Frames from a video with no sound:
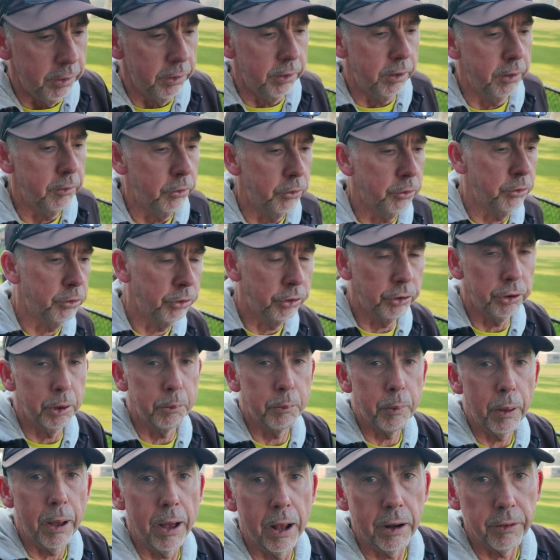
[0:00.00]
it was really
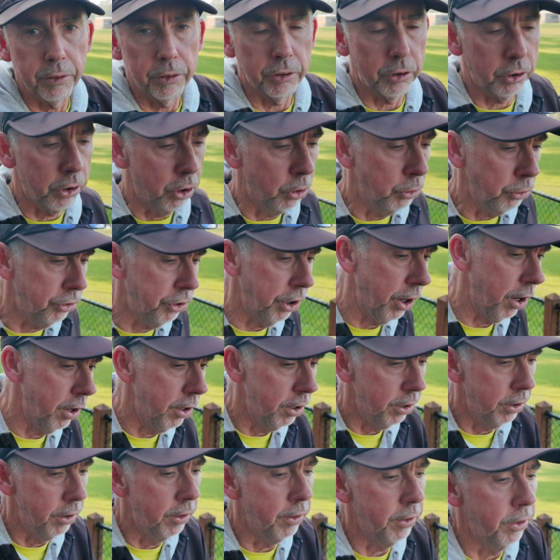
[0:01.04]
part of the culture.
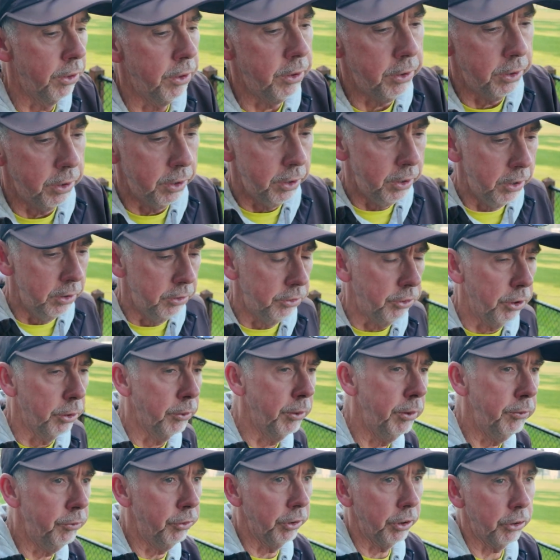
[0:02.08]

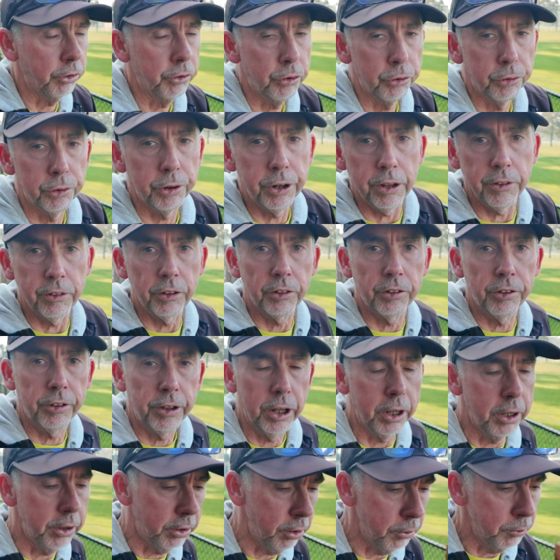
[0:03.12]
So in Victoria, the
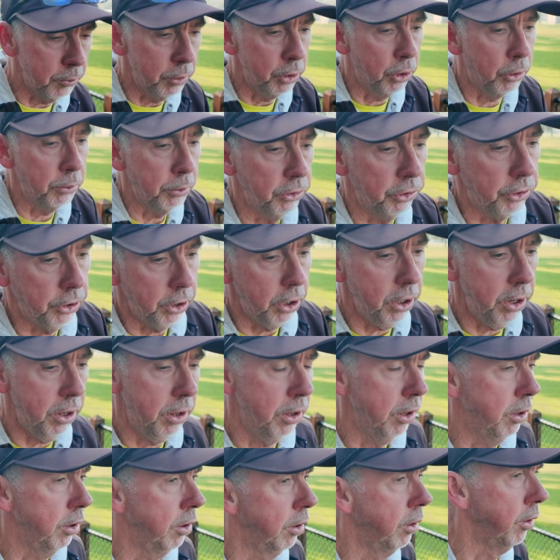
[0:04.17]
state that Melbourne's in,
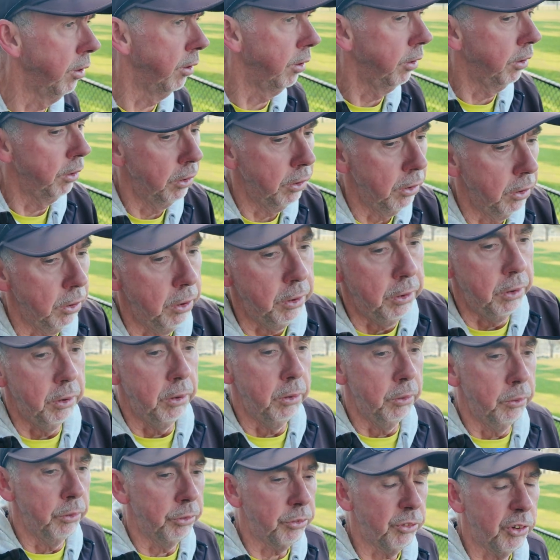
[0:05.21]

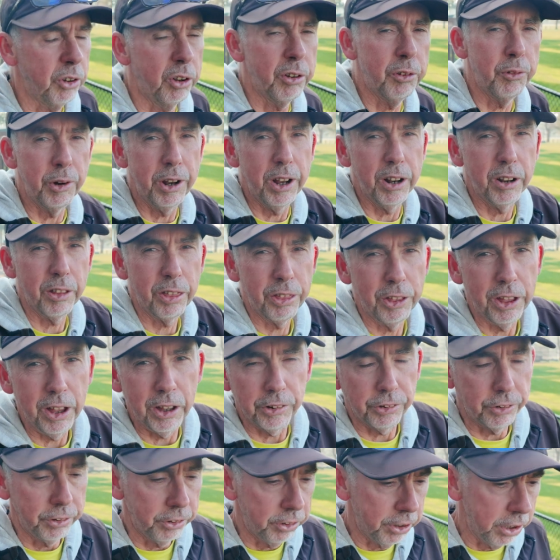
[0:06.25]
we've got around
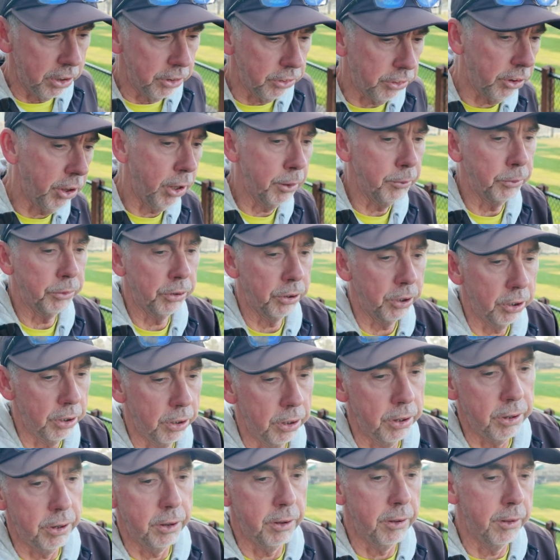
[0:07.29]
1,000 tennis clubs.
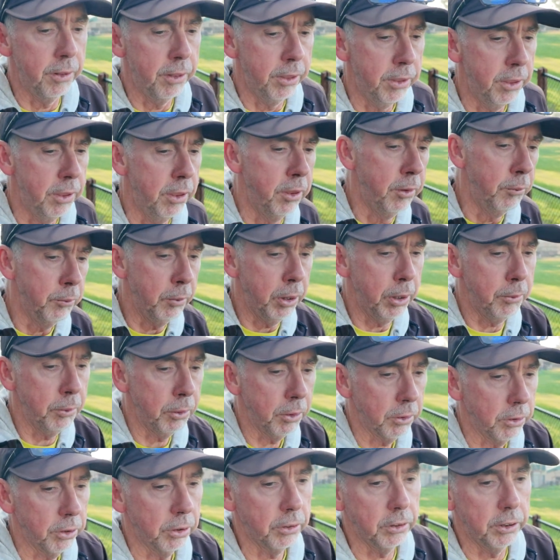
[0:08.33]
Maybe
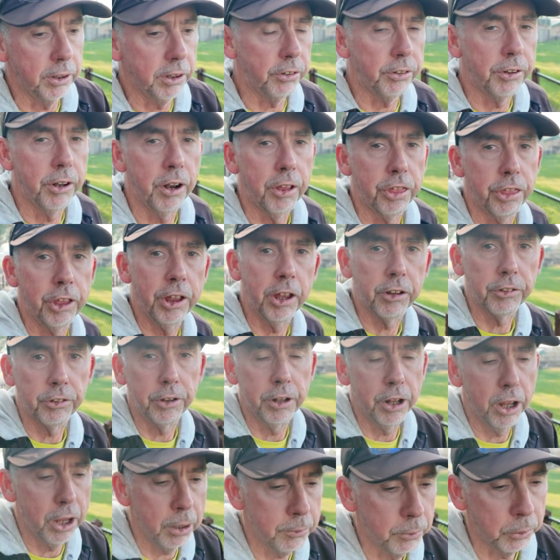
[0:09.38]
a little less than
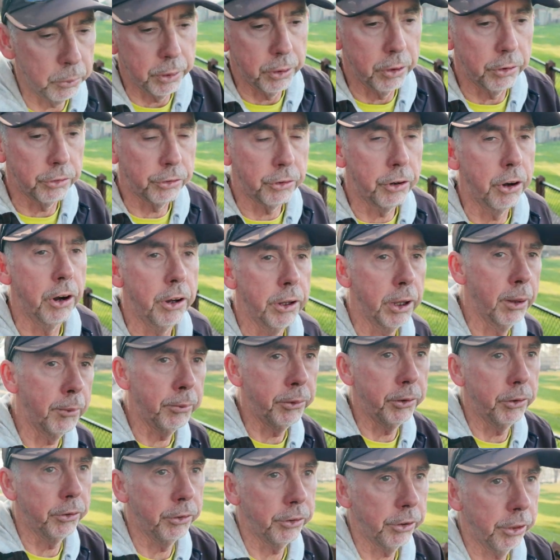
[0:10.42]
1,000 now, but when I was growing up
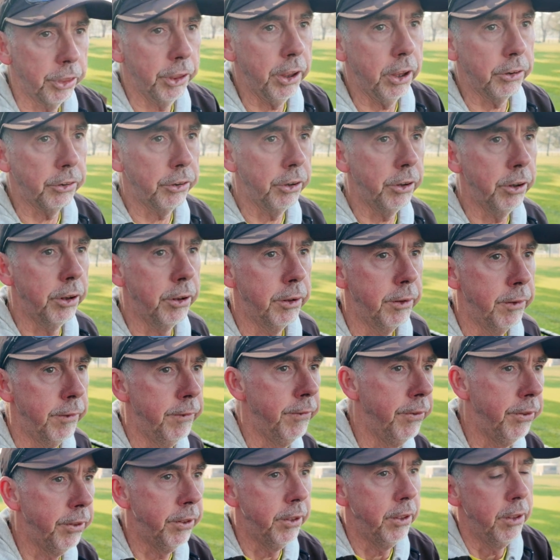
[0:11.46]
there was 1,000.
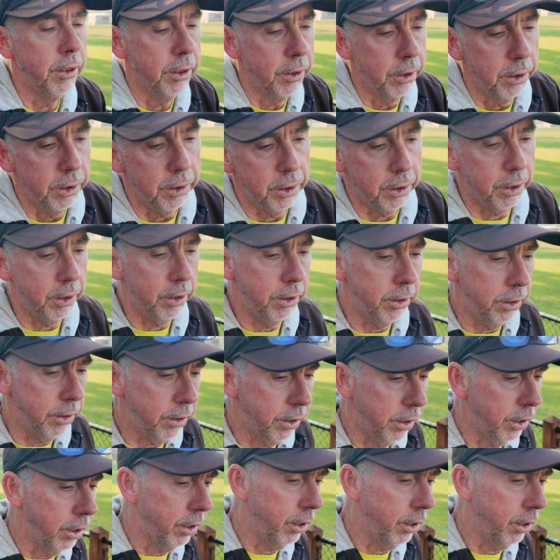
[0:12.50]
And